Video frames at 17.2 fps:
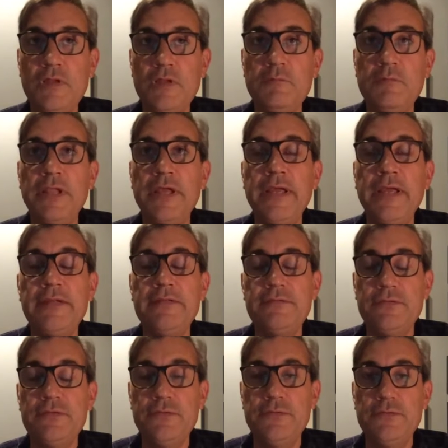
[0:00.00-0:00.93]
planned
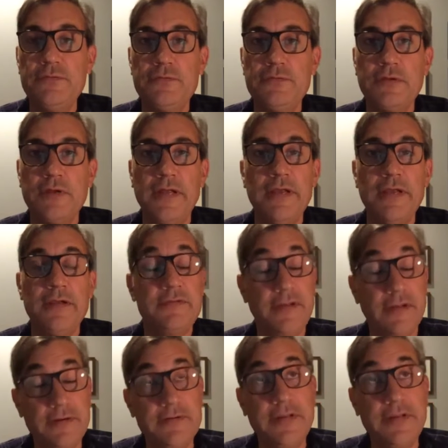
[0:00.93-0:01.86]
to tear,
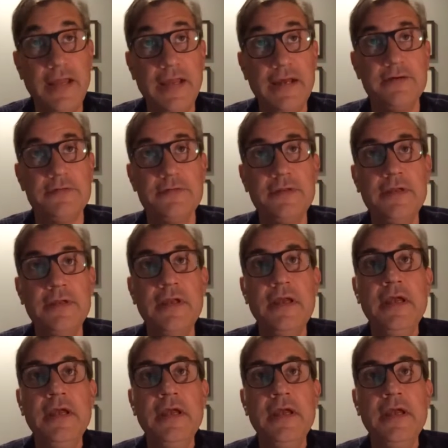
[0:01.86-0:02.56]
tear down